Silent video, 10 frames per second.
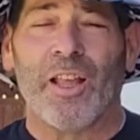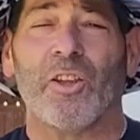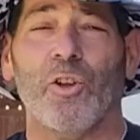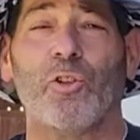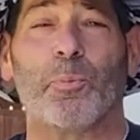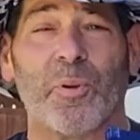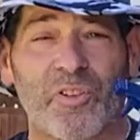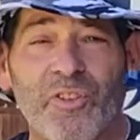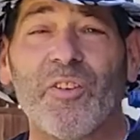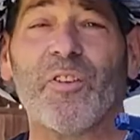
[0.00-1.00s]
Use
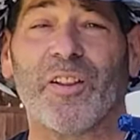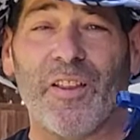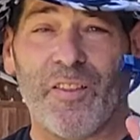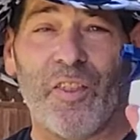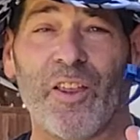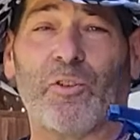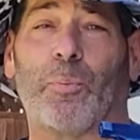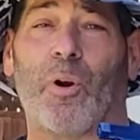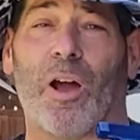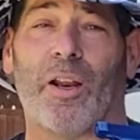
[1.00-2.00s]
specifically this
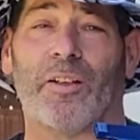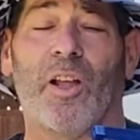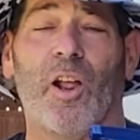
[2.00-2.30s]
product.